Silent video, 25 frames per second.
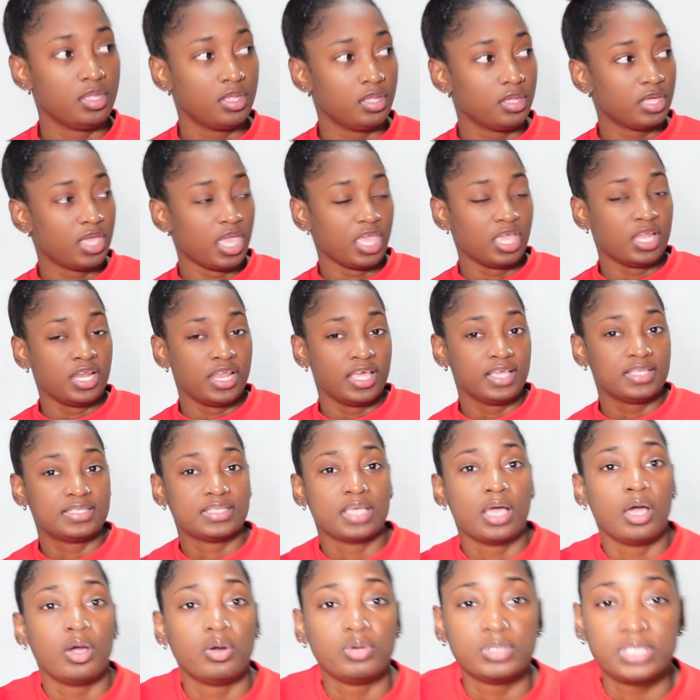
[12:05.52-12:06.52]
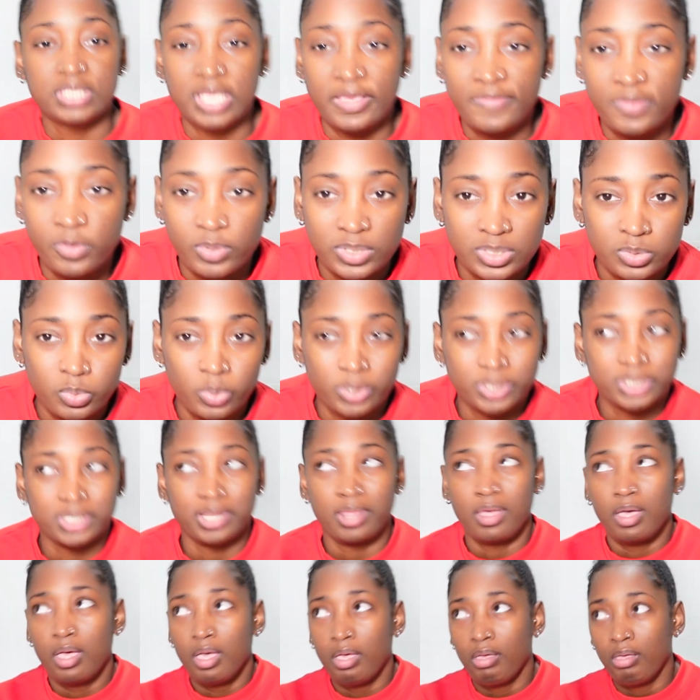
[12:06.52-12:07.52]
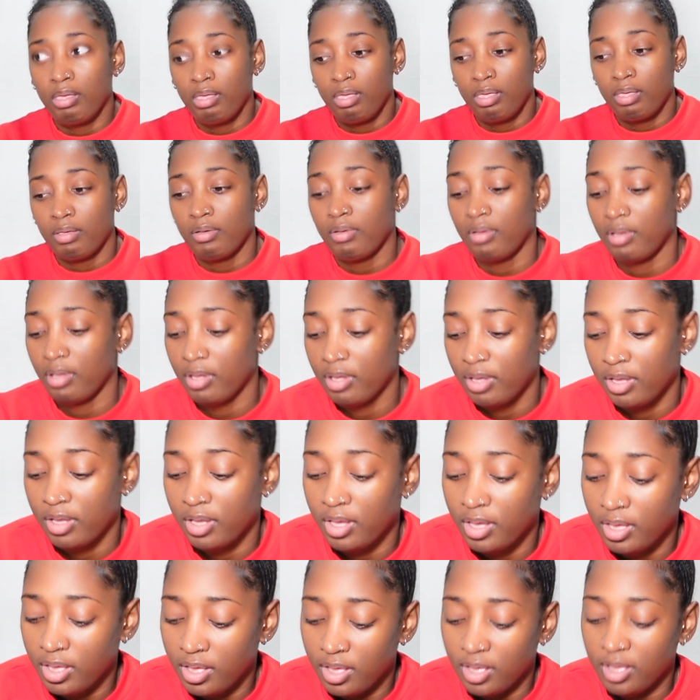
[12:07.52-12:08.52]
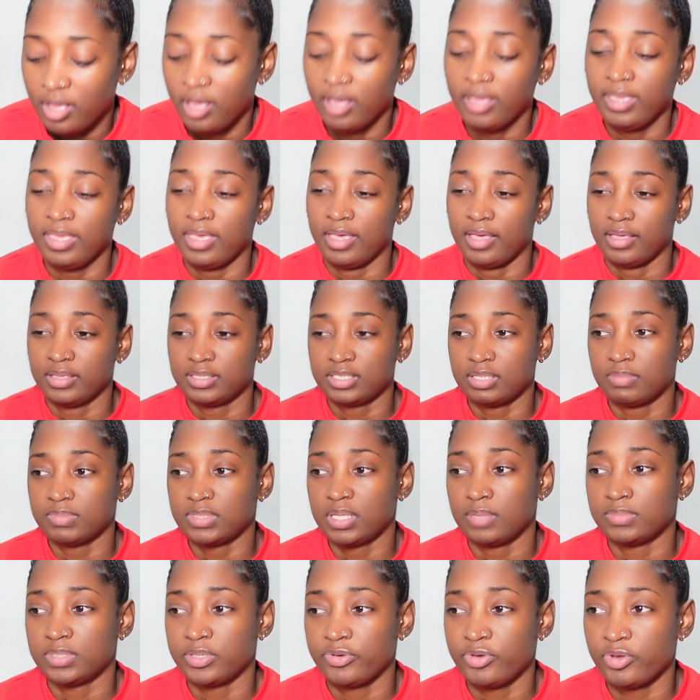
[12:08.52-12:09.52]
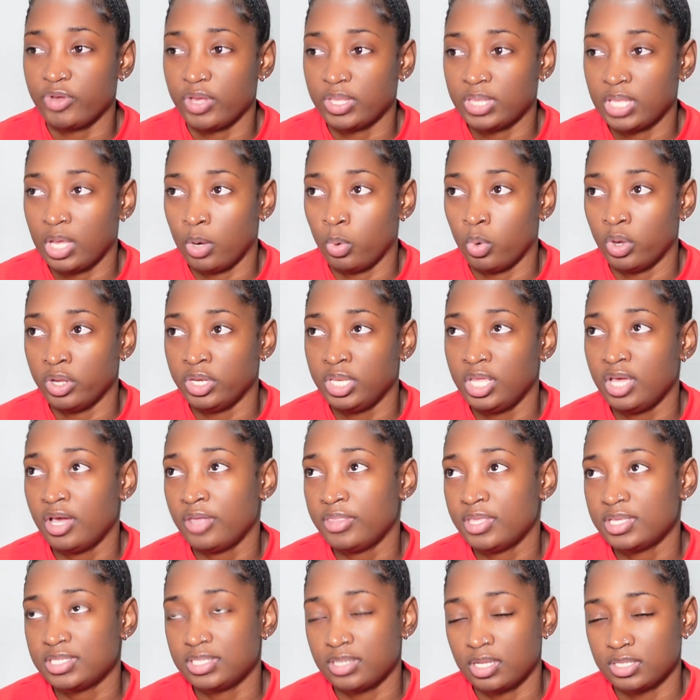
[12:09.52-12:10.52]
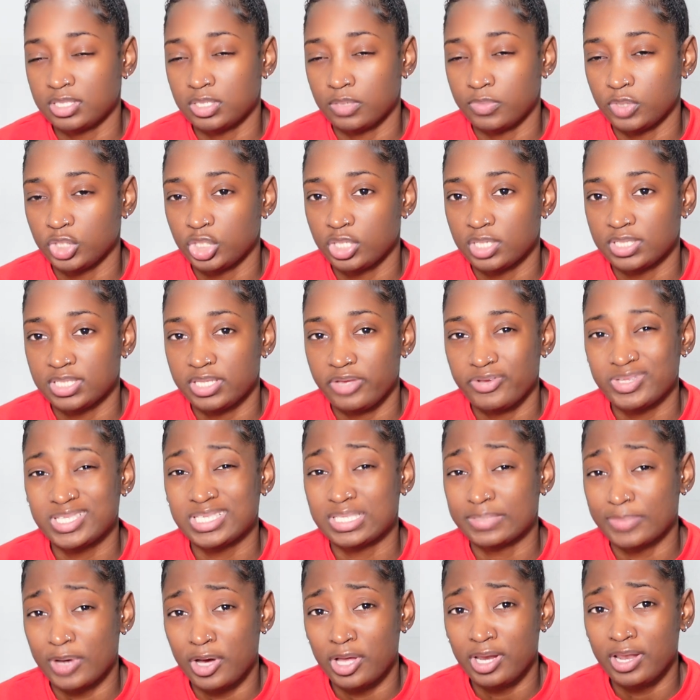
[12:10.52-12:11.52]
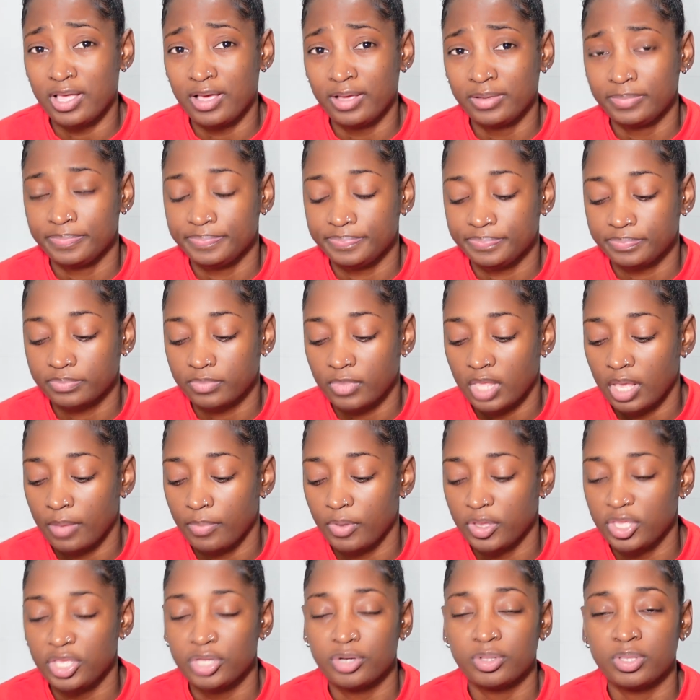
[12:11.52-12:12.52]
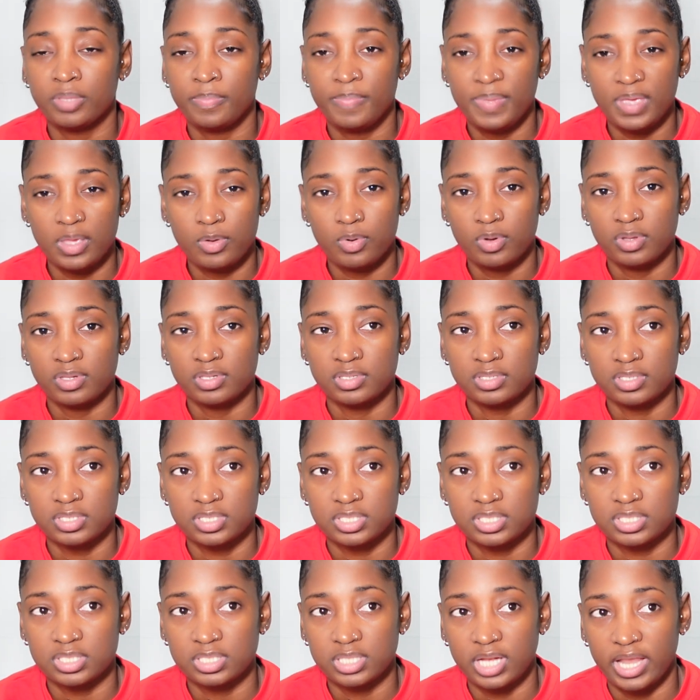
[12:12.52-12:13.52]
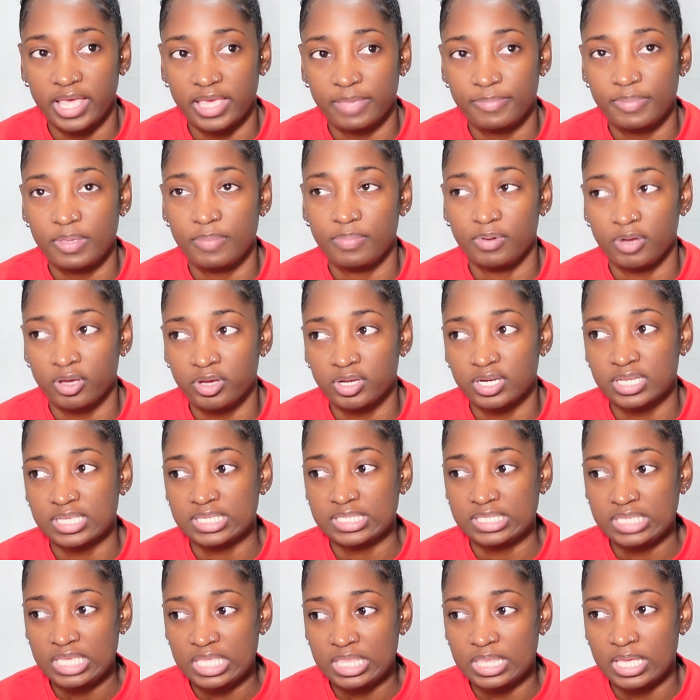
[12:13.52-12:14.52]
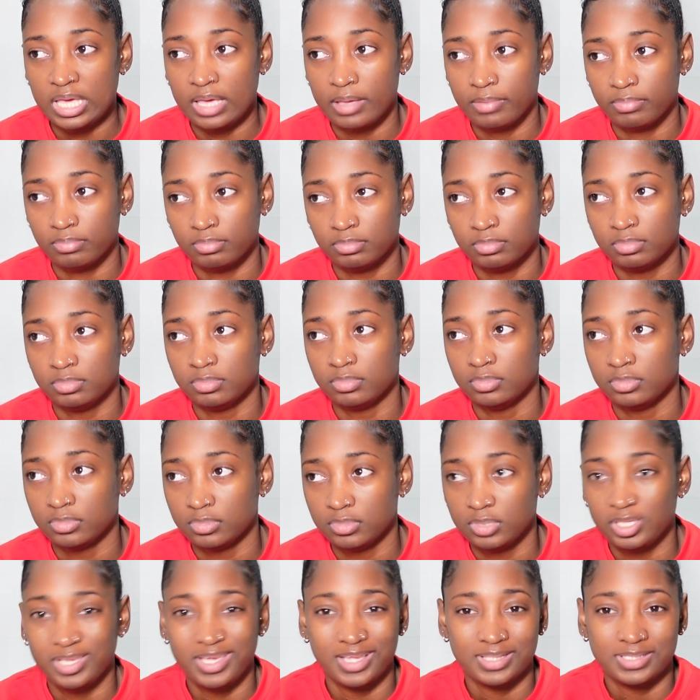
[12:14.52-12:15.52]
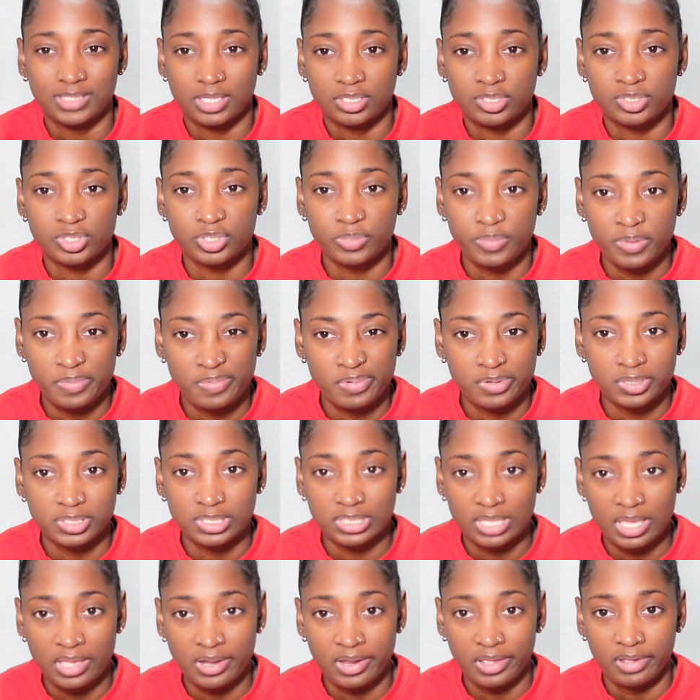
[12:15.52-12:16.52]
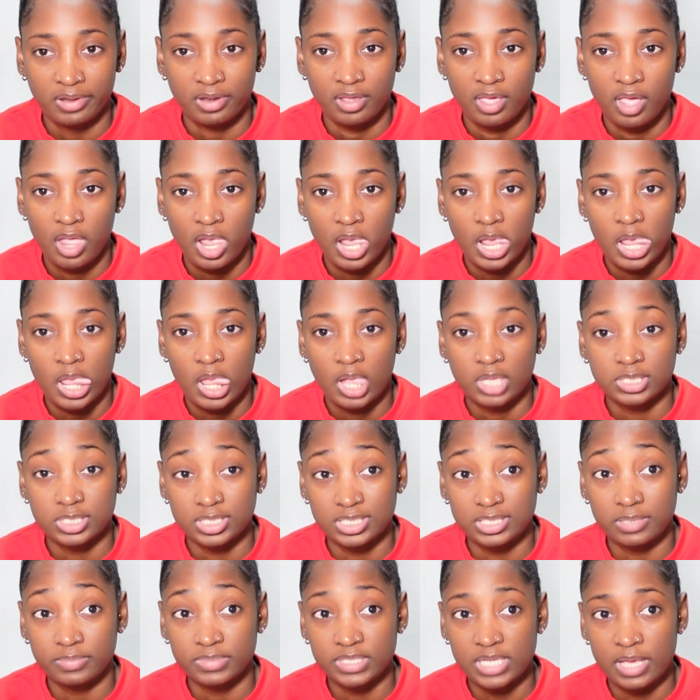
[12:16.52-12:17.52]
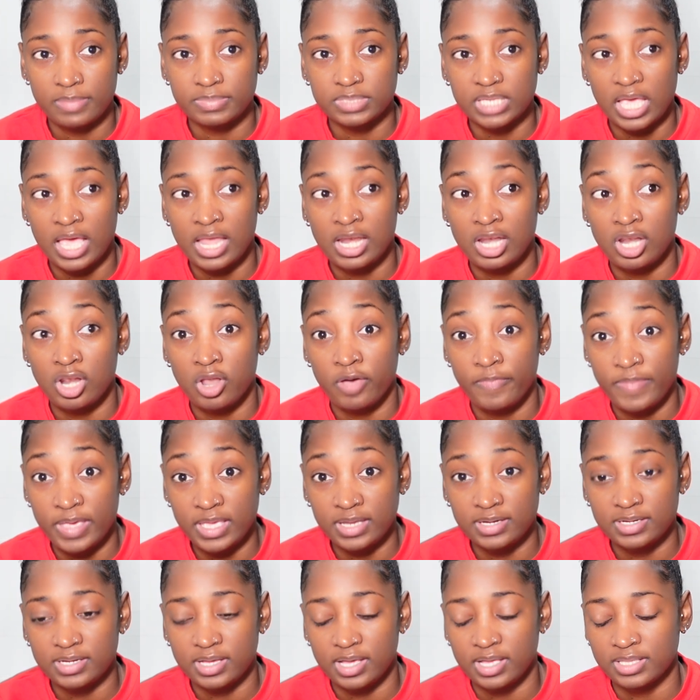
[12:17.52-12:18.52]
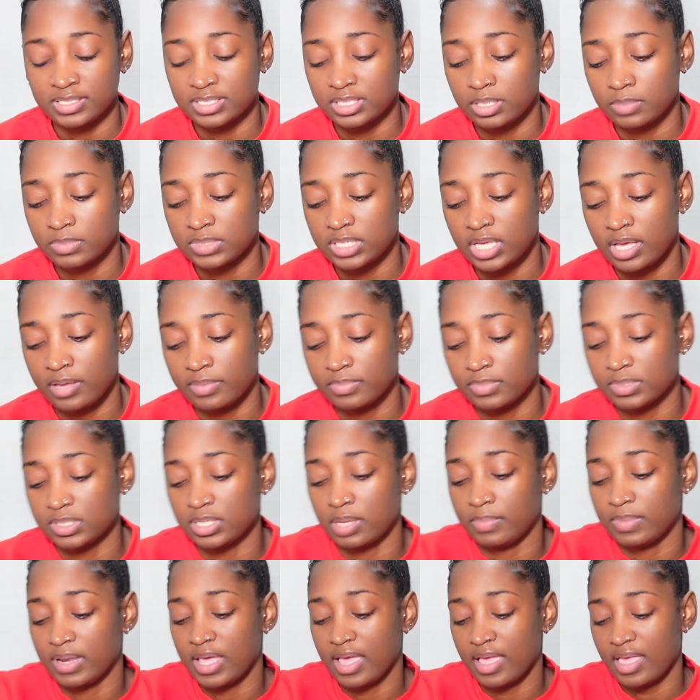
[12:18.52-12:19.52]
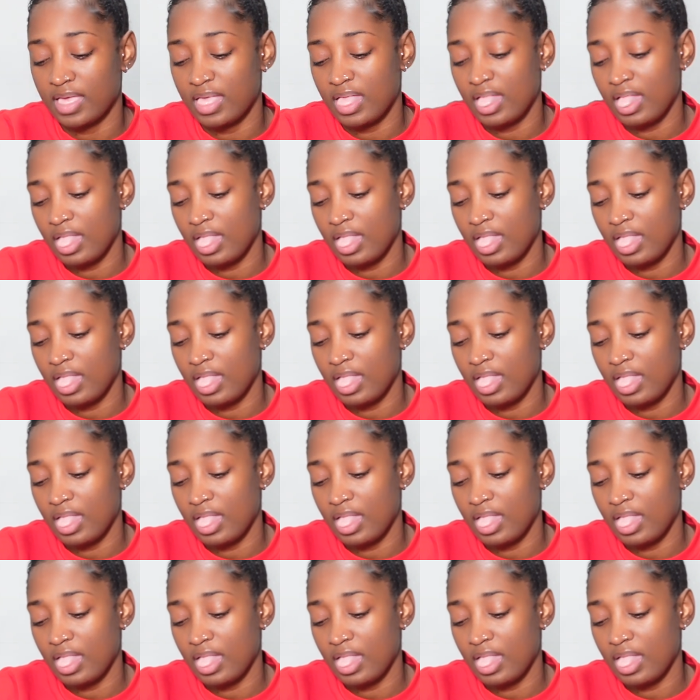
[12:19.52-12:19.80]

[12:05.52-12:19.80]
Get your legs out, everyone's watching it. Oh. Yeah, sometimes I regret that one. The others not so much, because they're smaller, but you know, the big ones, like people are gonna see them. Get tattoos so people can see any. So sometimes I love it, and sometimes I'm like,